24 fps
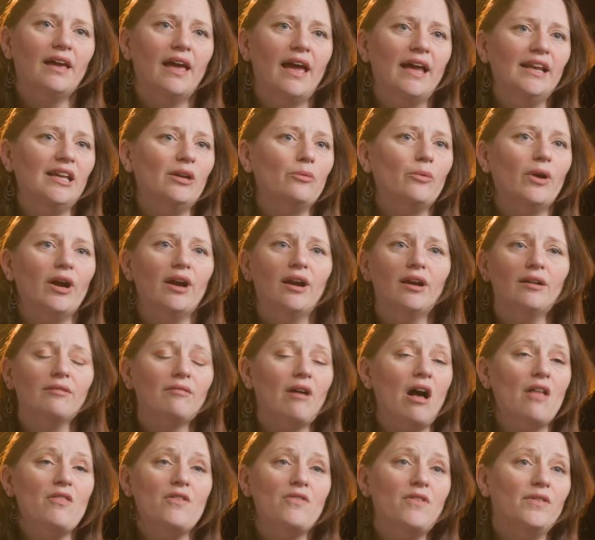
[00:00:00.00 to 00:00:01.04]

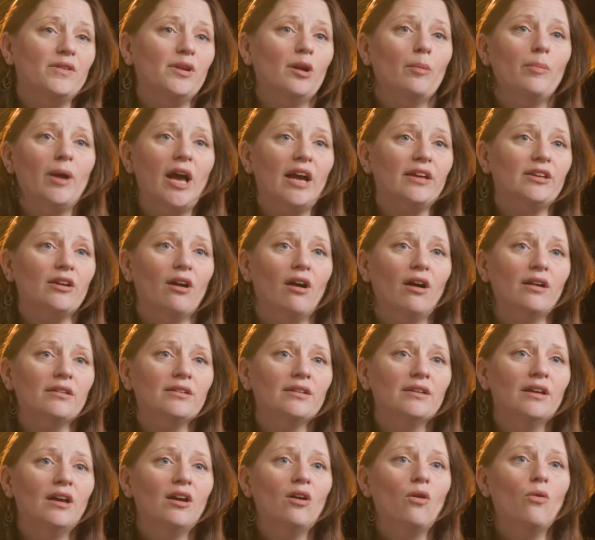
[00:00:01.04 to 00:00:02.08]
anywhere other than your
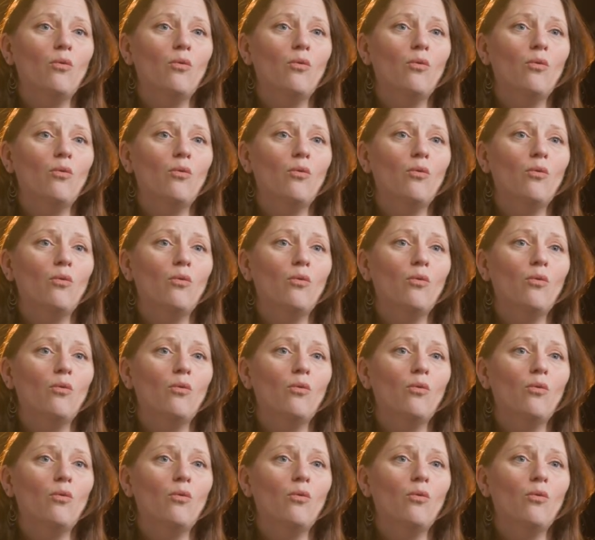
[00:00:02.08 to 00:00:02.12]
backyard.